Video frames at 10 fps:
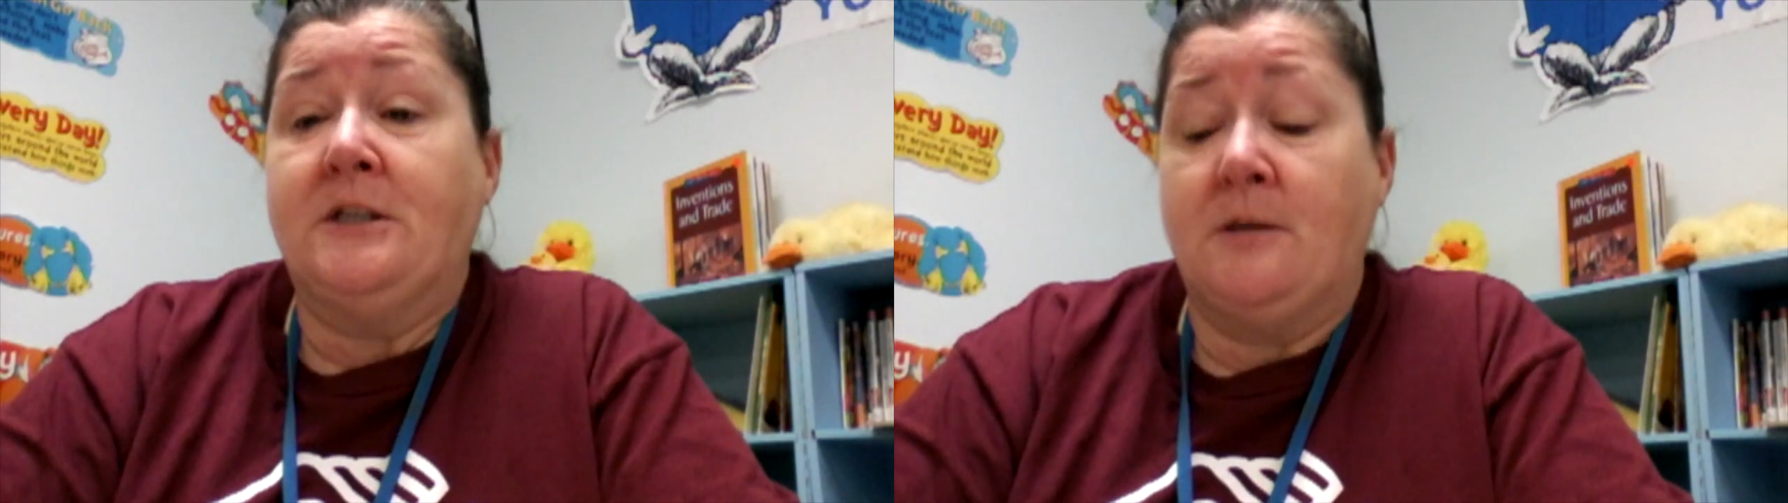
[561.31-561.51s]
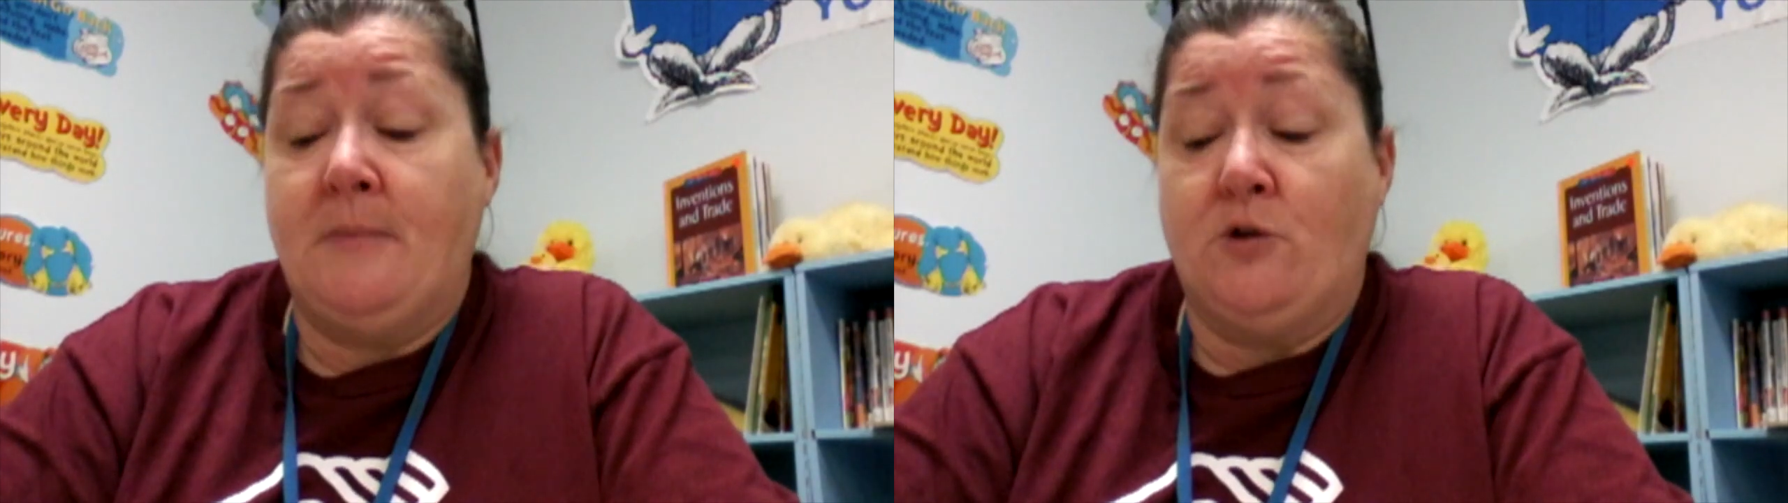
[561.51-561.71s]

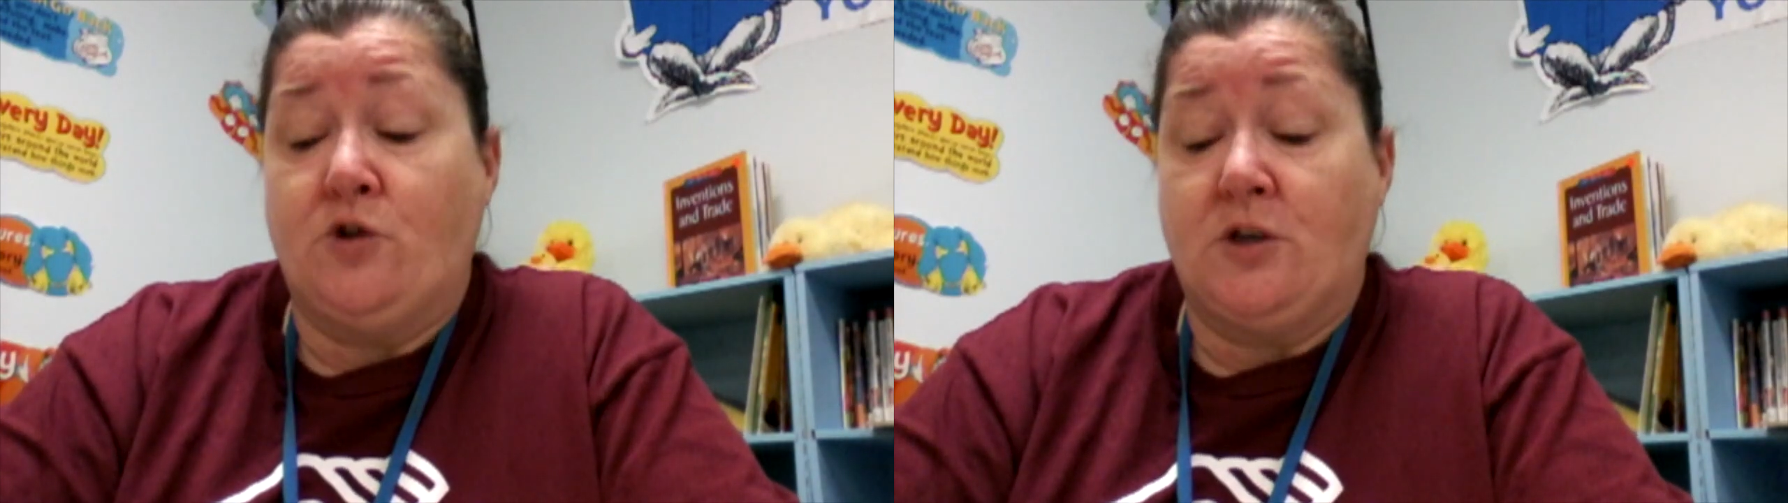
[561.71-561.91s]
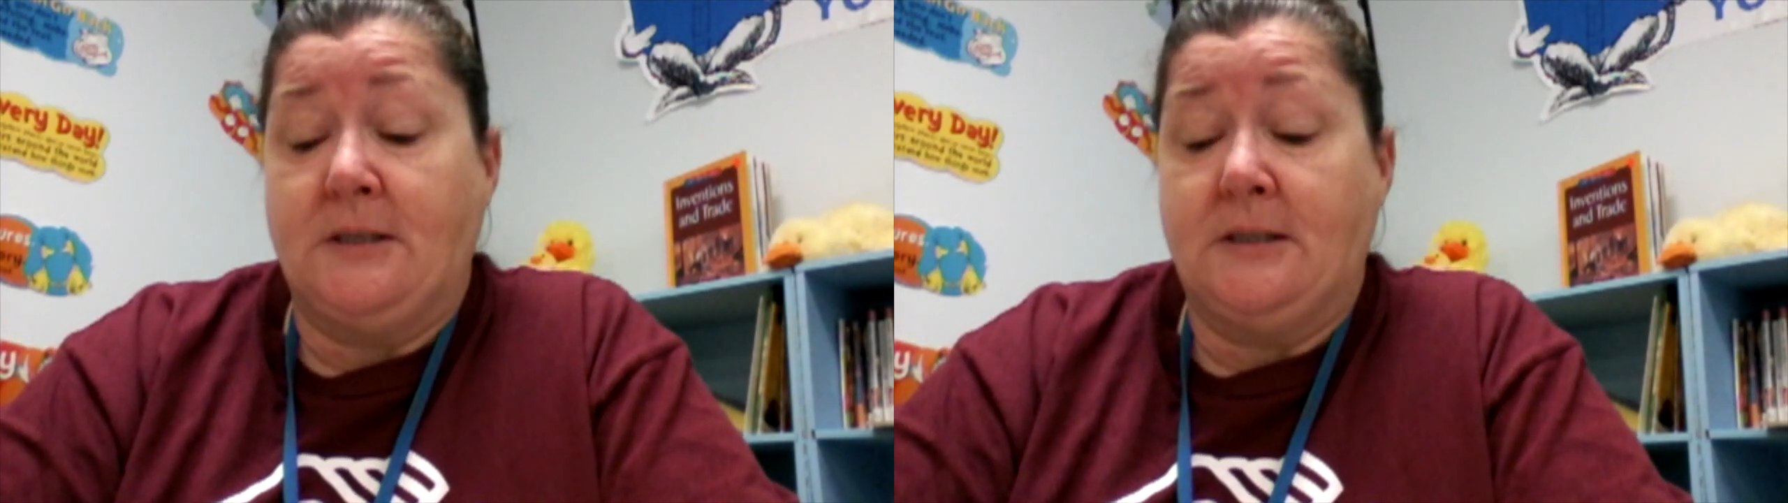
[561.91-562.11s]
to
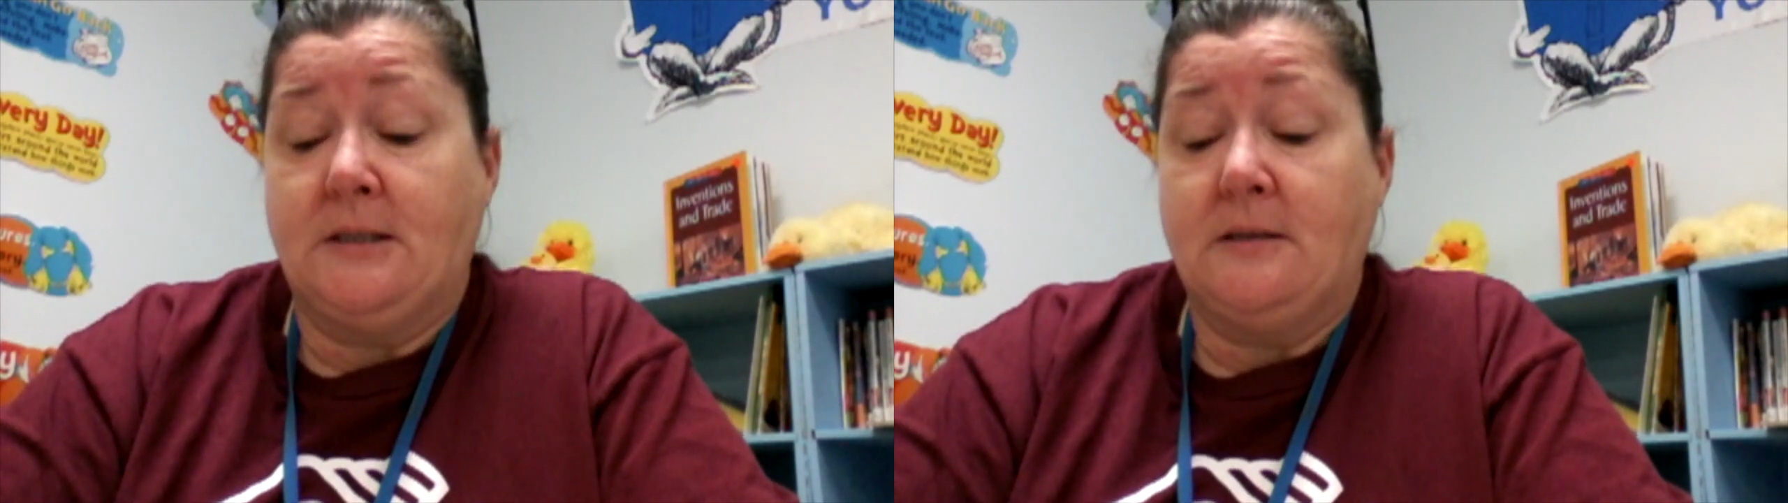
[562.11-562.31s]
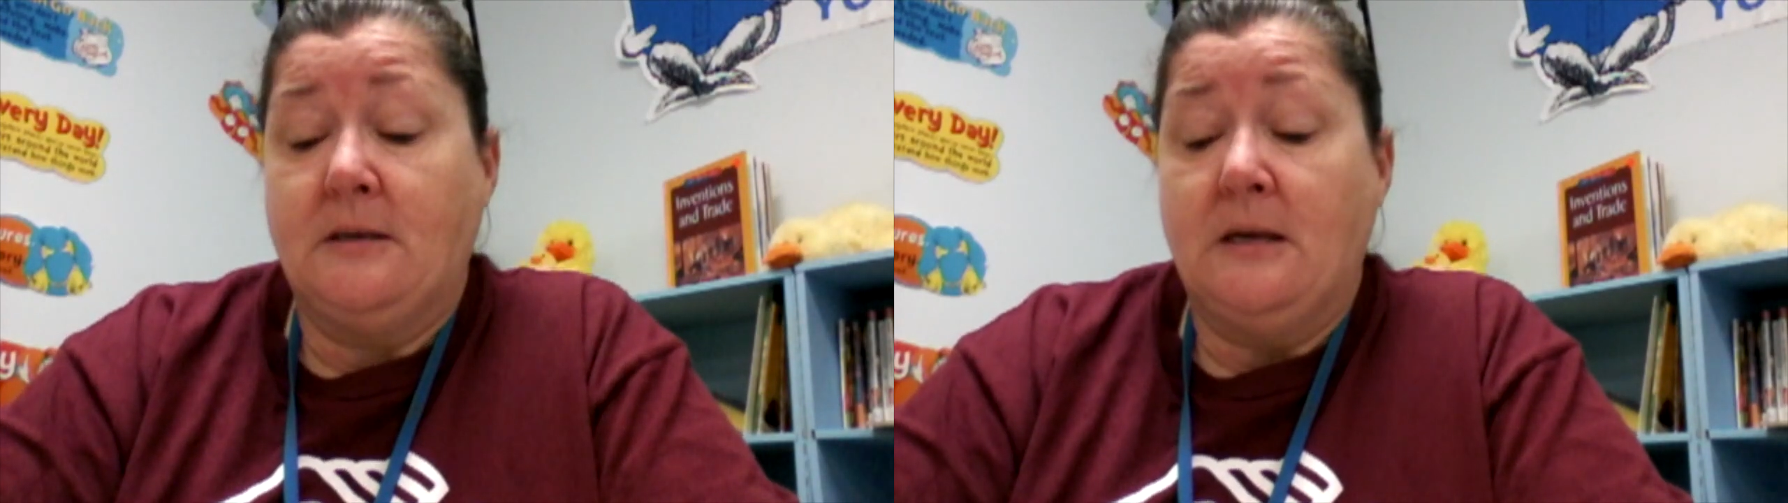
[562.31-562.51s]

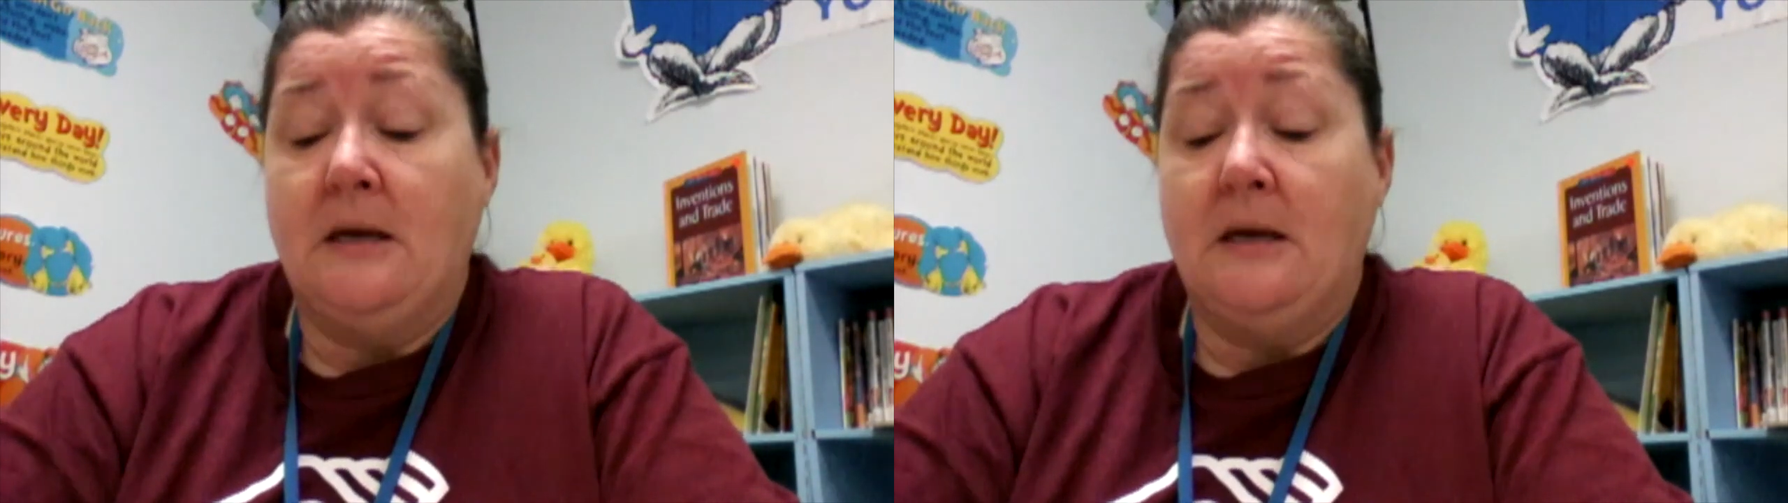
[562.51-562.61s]
motions.